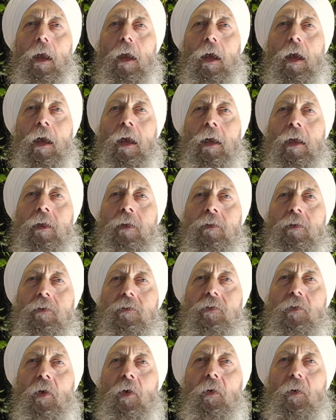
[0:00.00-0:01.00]
And
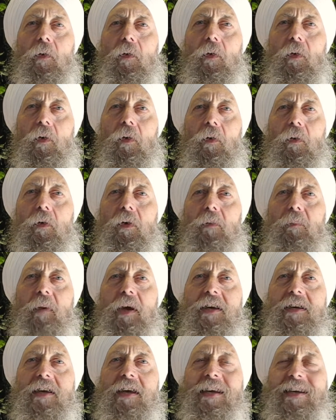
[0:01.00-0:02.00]
so what my
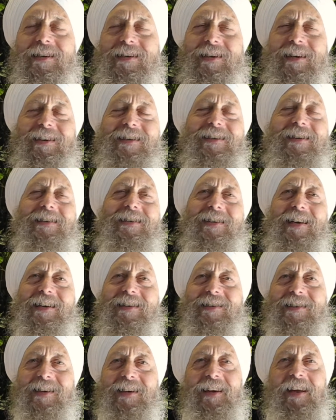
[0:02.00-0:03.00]
teacher
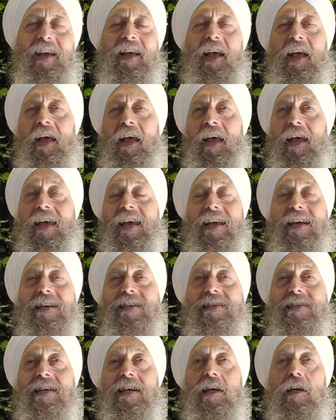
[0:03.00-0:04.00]
suggested
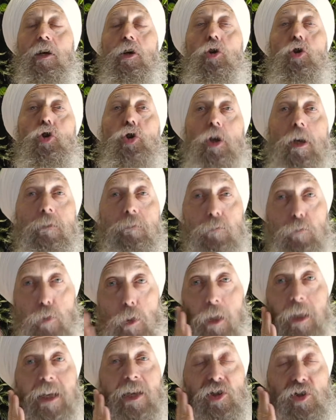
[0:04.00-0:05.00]
is you should have
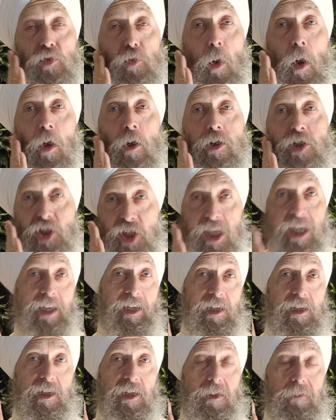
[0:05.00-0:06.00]
really strong cheeks.